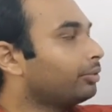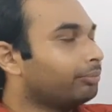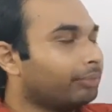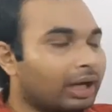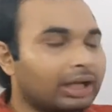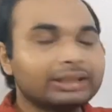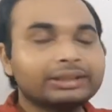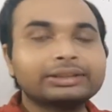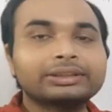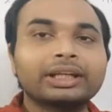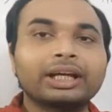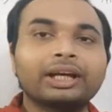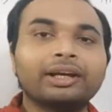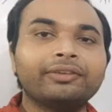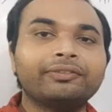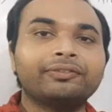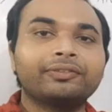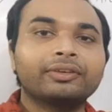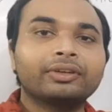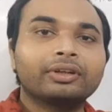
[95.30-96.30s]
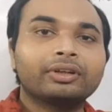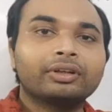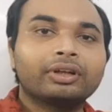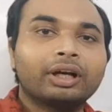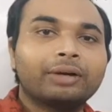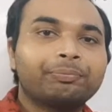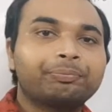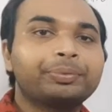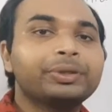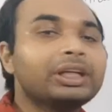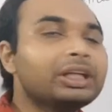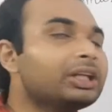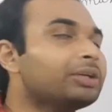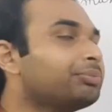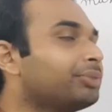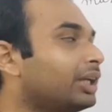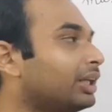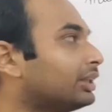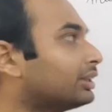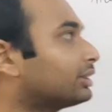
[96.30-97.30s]
must have a
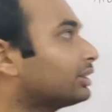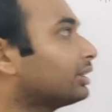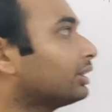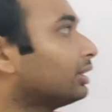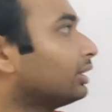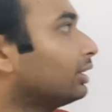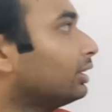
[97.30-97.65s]
pre-image,